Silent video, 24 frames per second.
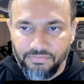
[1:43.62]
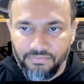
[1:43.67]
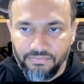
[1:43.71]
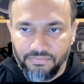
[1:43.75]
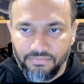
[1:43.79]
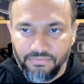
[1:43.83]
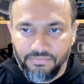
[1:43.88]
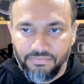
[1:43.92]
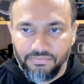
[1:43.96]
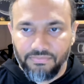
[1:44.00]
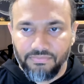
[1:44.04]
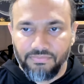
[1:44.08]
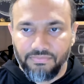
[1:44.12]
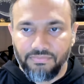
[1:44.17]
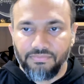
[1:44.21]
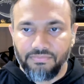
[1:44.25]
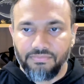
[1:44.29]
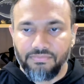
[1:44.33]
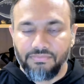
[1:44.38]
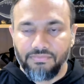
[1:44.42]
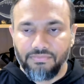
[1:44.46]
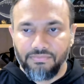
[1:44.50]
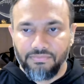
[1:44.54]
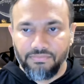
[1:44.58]

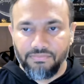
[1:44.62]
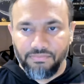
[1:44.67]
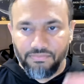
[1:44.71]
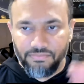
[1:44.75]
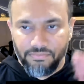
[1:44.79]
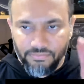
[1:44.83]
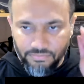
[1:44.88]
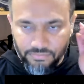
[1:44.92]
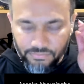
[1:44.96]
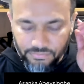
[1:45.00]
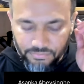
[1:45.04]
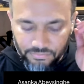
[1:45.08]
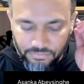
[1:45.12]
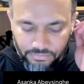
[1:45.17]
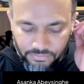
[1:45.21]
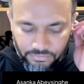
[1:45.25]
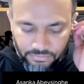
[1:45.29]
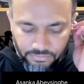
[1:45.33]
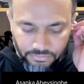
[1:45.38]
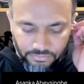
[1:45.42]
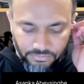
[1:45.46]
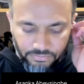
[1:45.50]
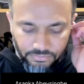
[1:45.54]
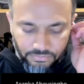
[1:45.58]

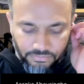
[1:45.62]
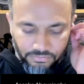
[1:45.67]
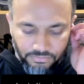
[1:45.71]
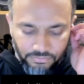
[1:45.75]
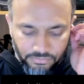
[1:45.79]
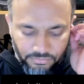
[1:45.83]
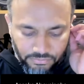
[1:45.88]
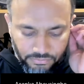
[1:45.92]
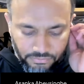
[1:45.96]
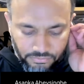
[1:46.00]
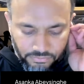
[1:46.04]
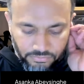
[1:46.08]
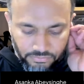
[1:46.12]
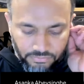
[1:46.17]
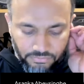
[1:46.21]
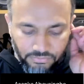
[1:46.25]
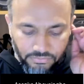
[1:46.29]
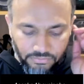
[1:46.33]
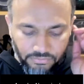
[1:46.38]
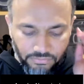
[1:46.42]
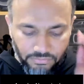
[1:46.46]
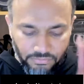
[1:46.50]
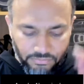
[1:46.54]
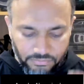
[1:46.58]

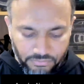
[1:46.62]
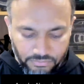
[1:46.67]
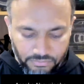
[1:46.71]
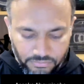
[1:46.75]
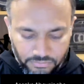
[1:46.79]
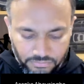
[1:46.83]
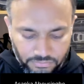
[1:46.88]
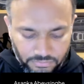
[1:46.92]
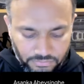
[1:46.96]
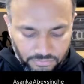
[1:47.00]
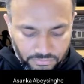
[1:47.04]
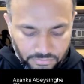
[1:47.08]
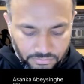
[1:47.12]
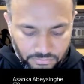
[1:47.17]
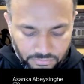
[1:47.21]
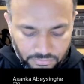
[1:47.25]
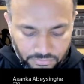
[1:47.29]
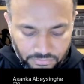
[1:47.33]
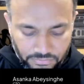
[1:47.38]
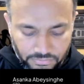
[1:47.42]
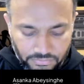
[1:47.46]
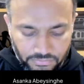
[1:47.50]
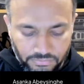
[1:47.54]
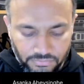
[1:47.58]

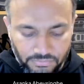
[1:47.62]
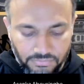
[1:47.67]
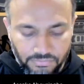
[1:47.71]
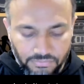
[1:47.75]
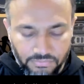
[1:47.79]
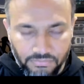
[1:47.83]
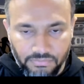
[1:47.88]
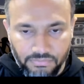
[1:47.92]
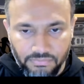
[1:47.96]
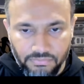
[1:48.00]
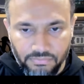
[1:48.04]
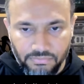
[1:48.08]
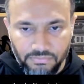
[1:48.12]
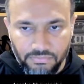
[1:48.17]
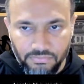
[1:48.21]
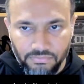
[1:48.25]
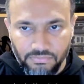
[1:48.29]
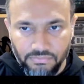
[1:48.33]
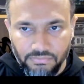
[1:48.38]
(not speaking)